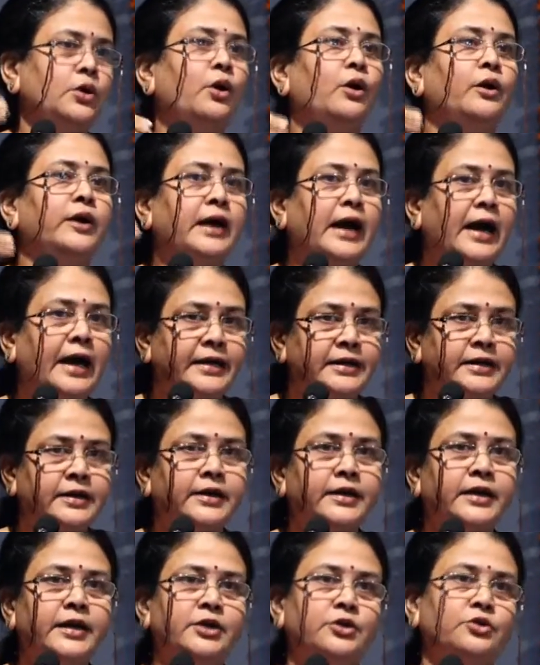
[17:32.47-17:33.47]
or a
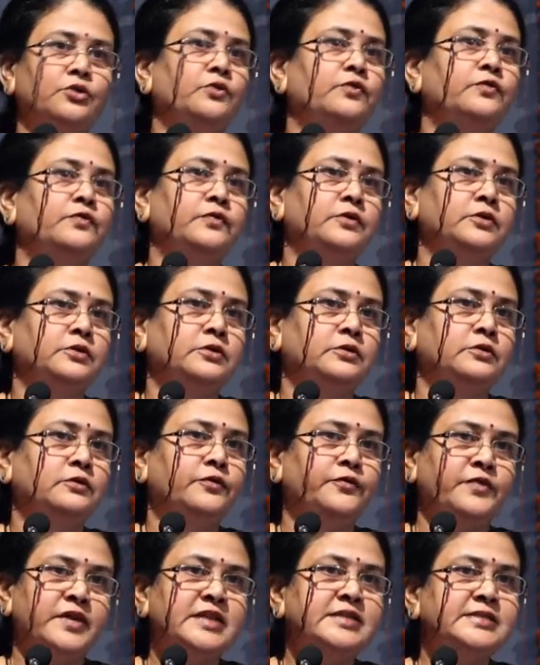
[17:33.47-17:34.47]
higher rate of
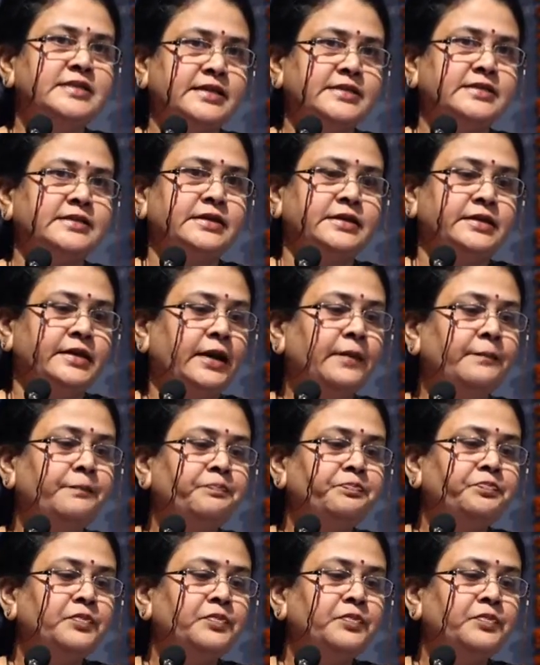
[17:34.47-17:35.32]
fees, etc.